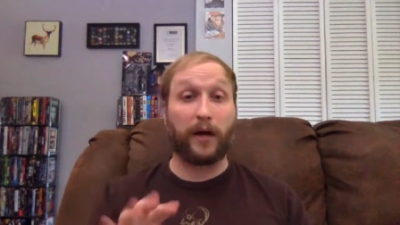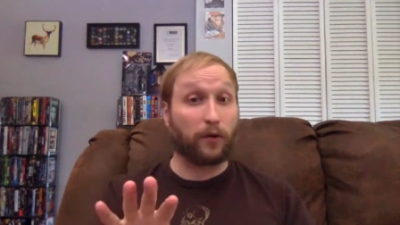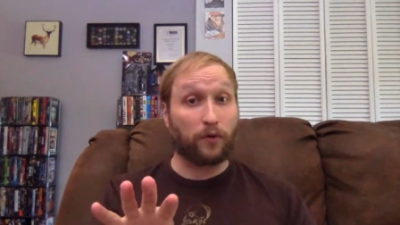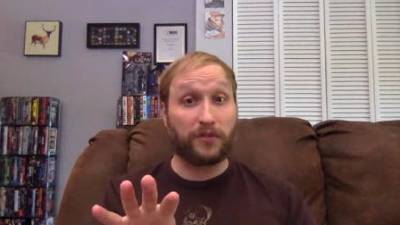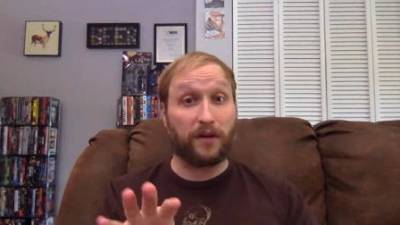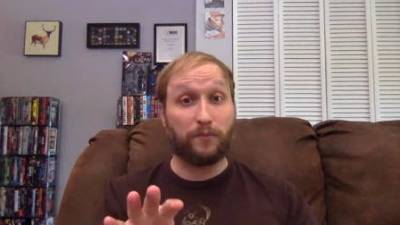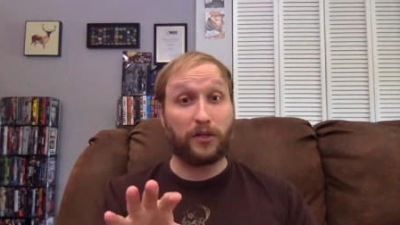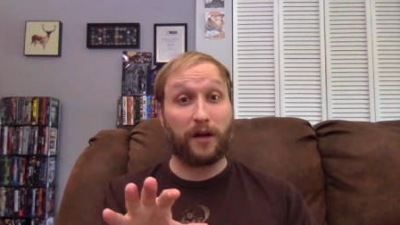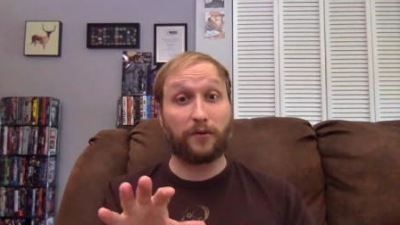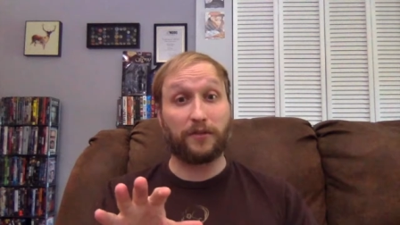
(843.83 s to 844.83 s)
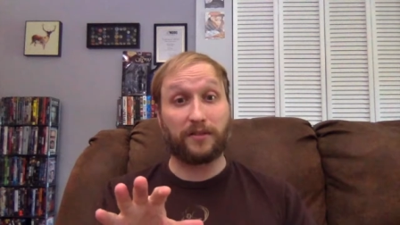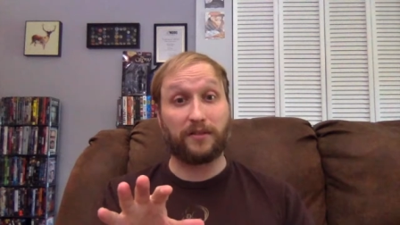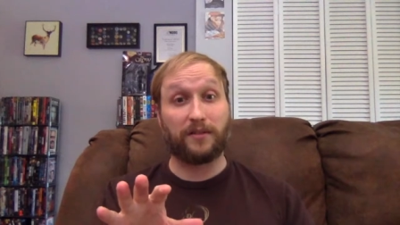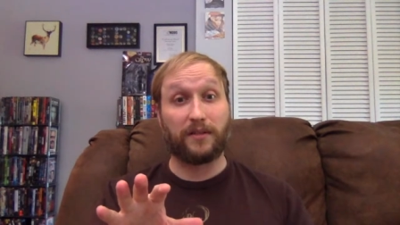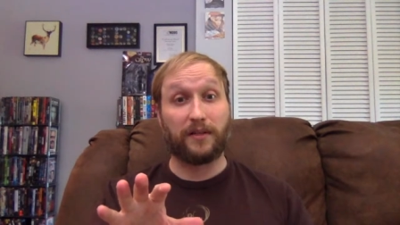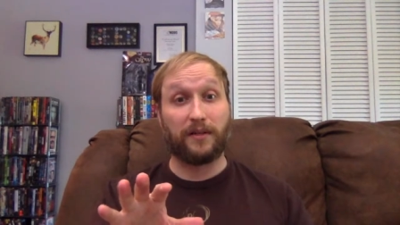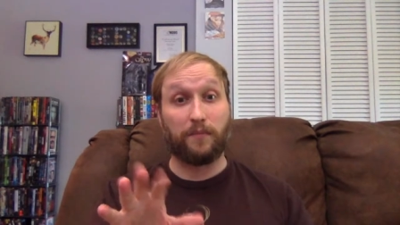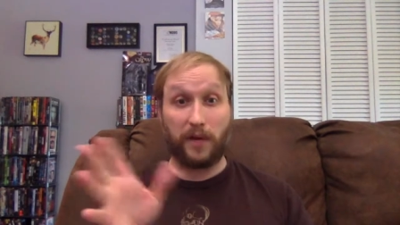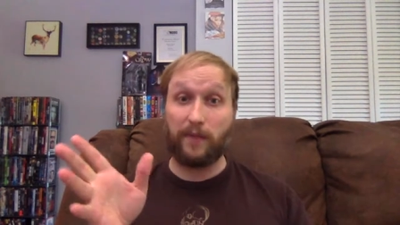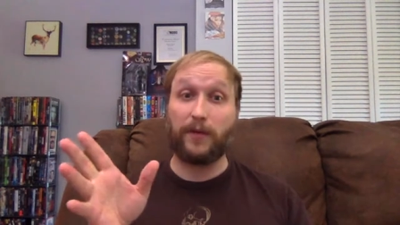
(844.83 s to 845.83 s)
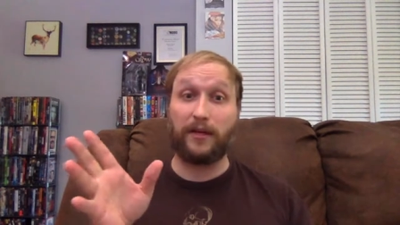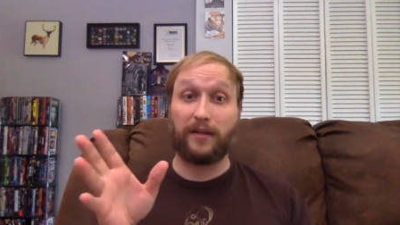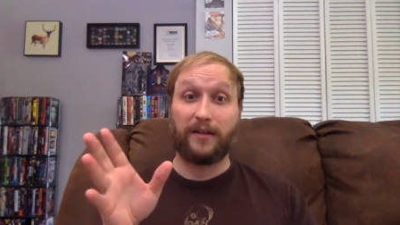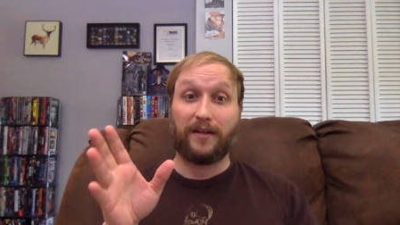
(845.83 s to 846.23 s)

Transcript: Micro sub genres? Maybe.